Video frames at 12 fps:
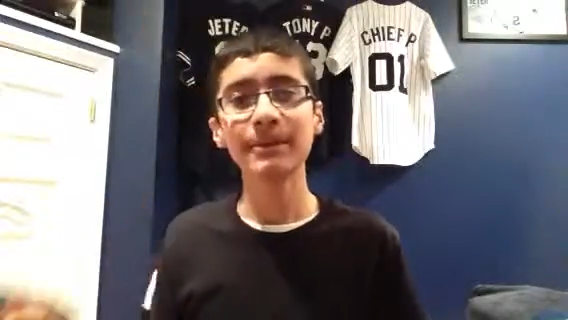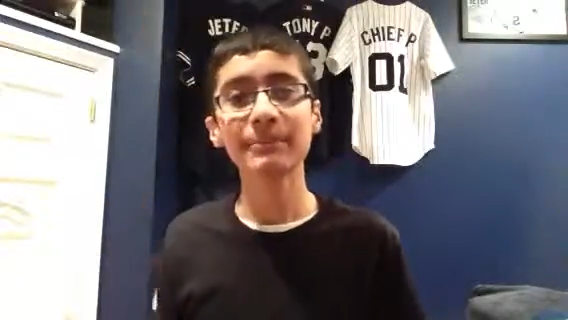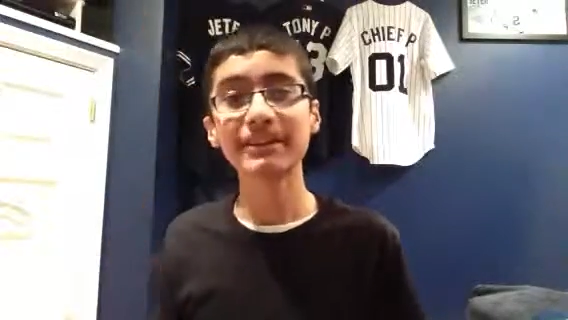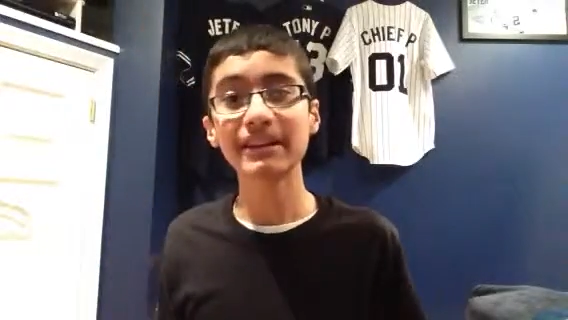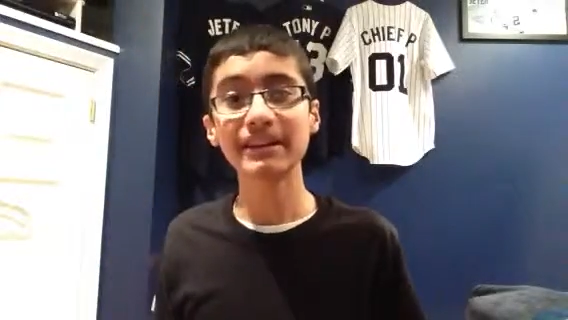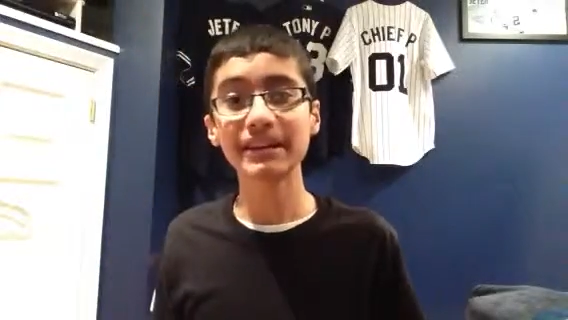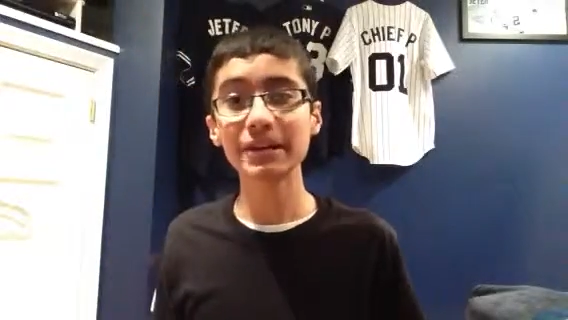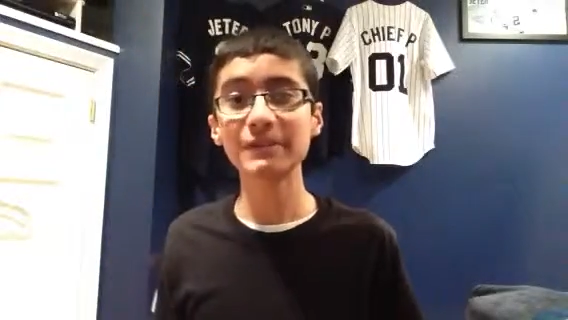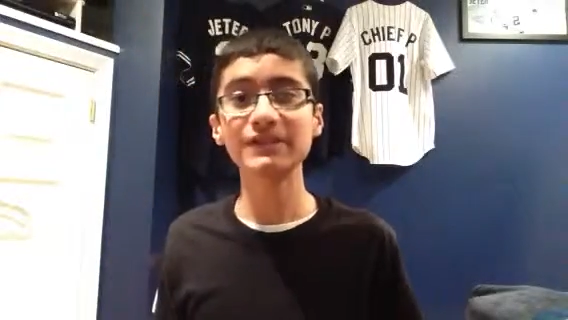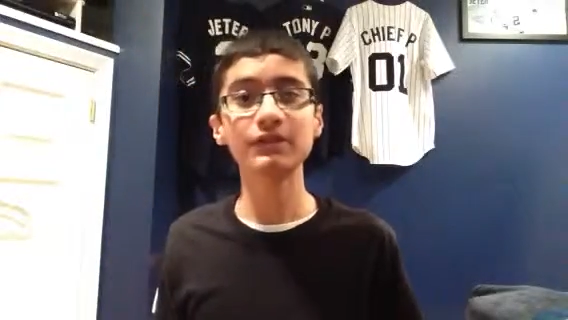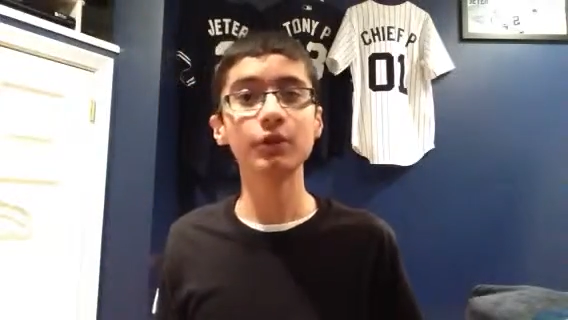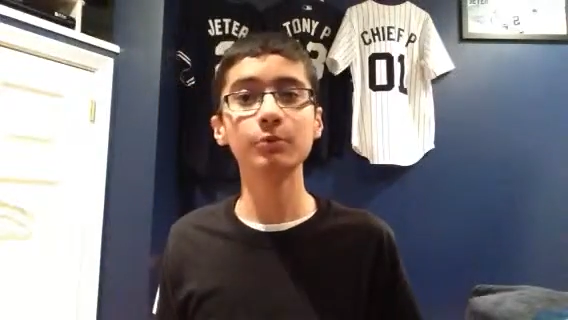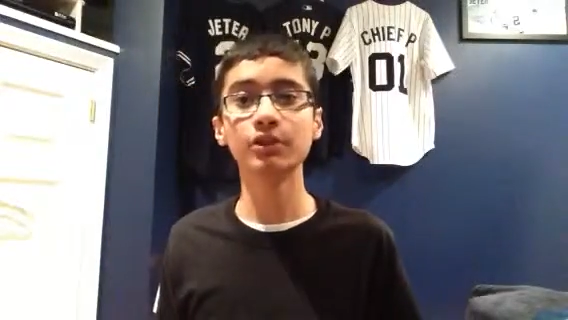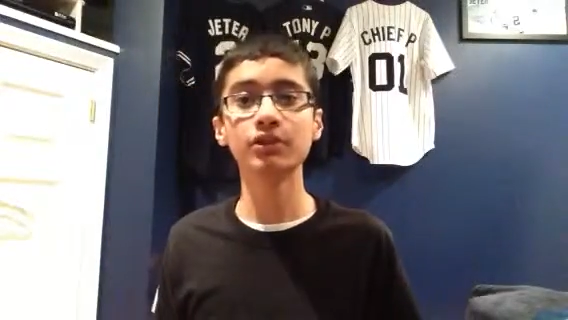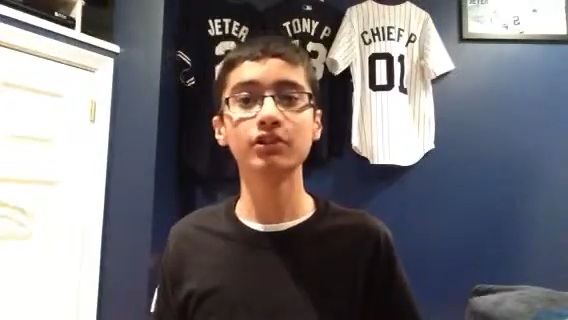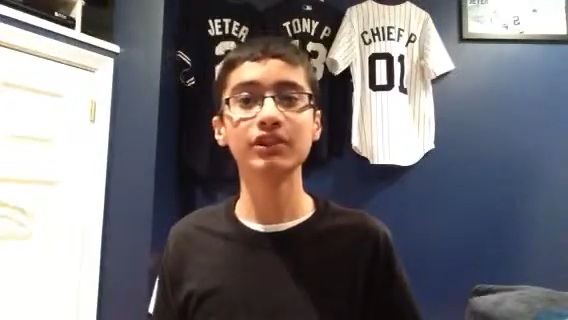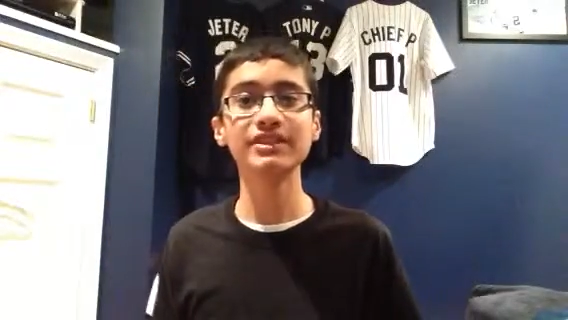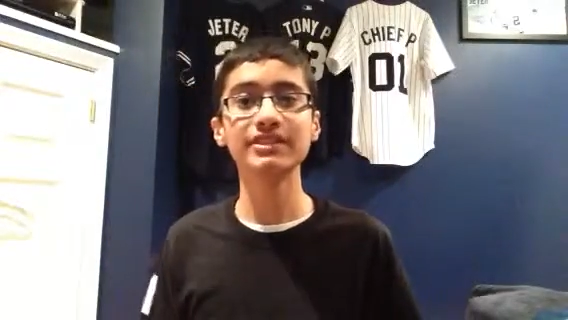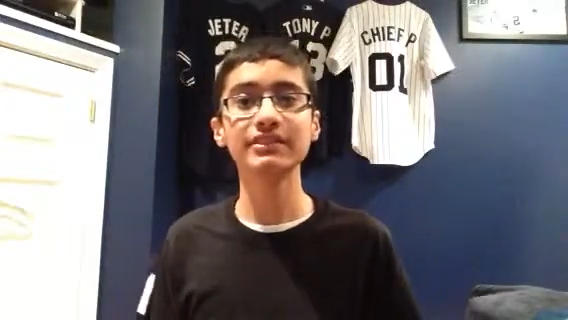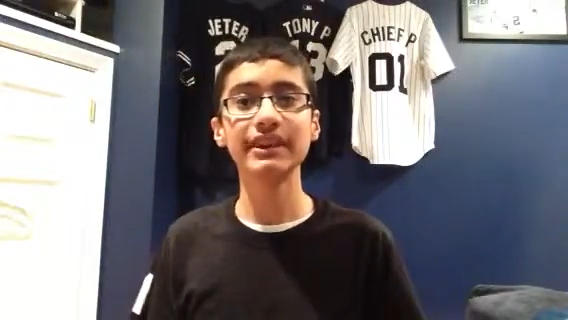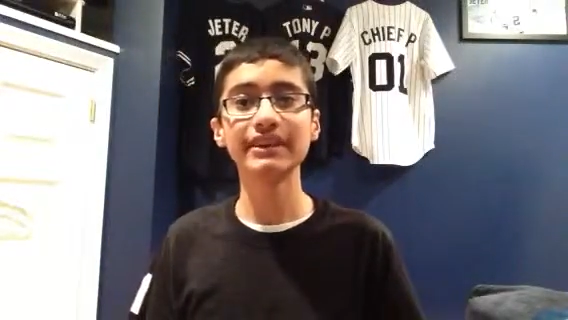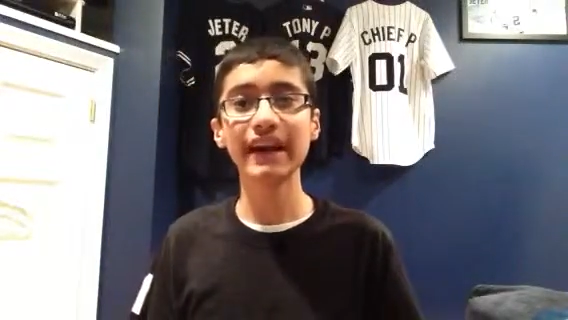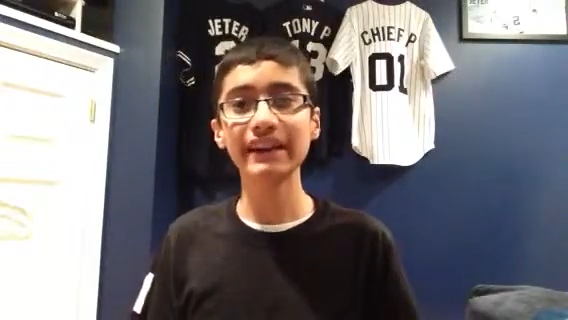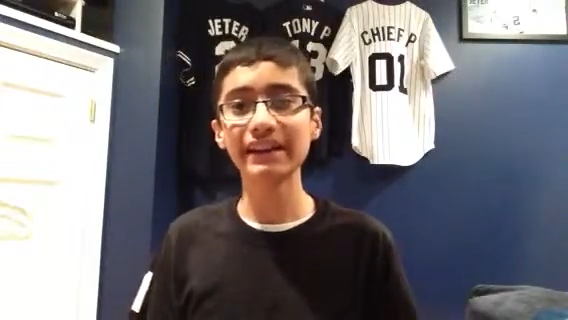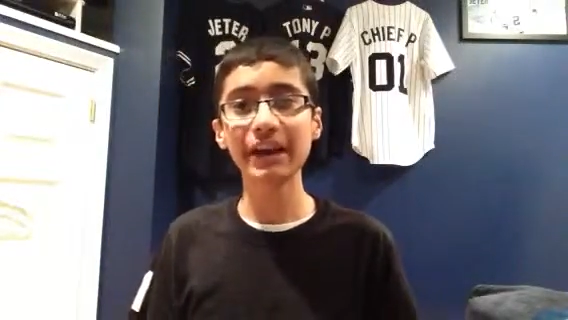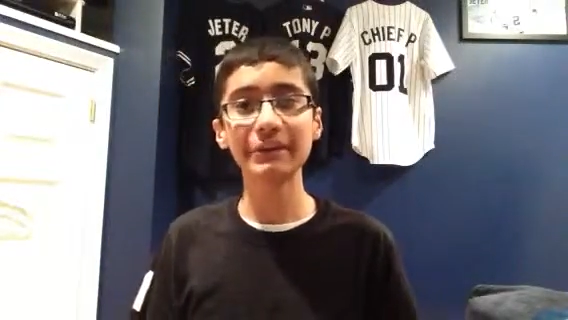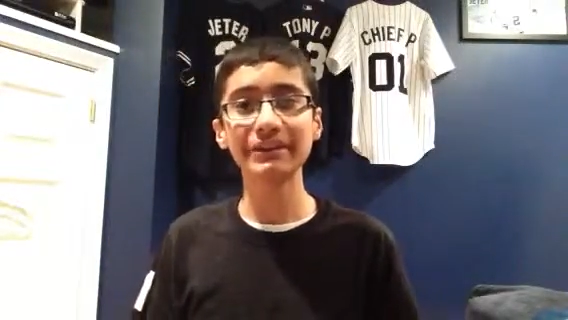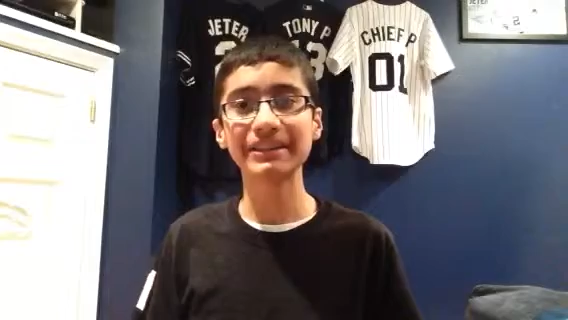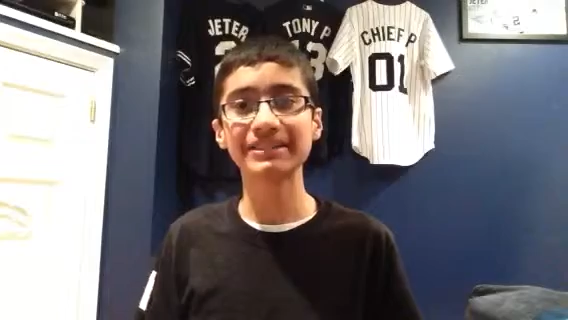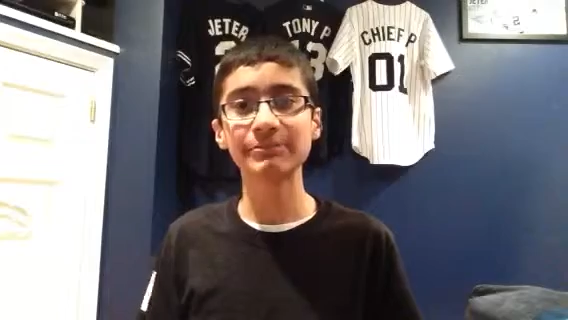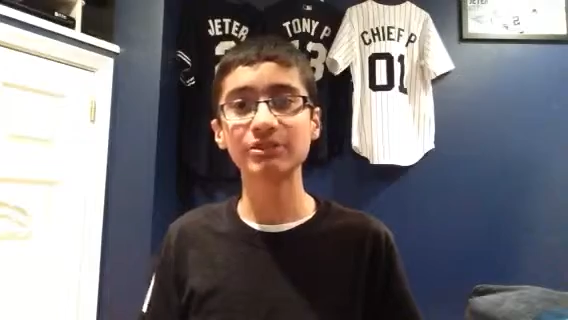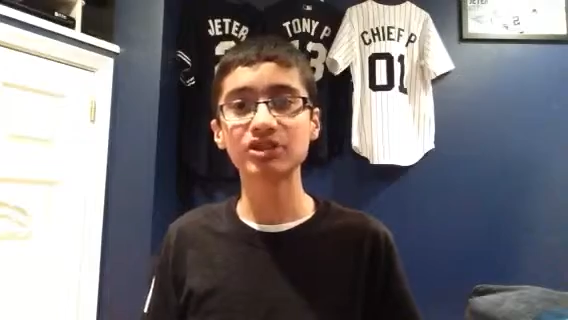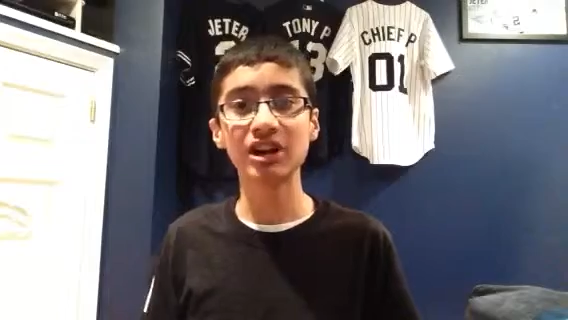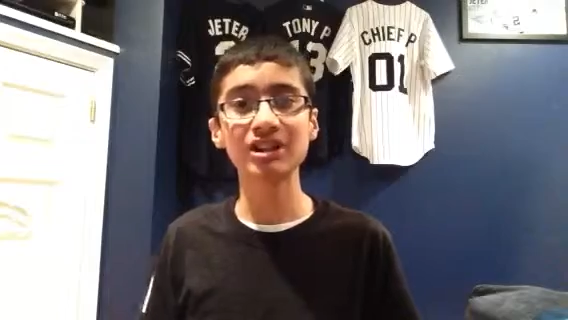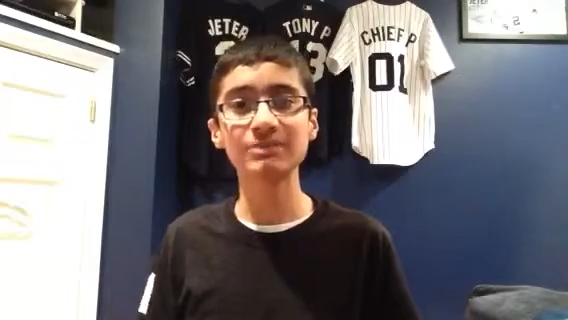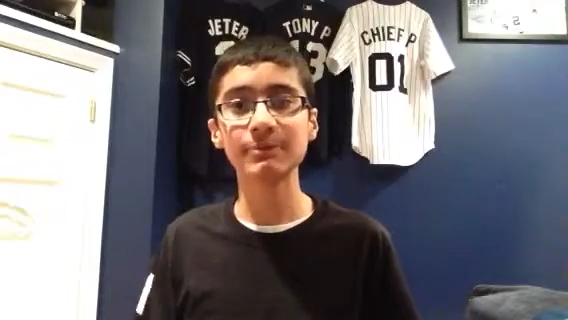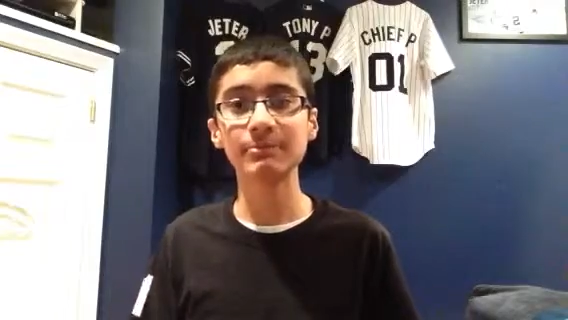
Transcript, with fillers: But yeah, he was full blown crazy. Like, I did not want to accept the challenge,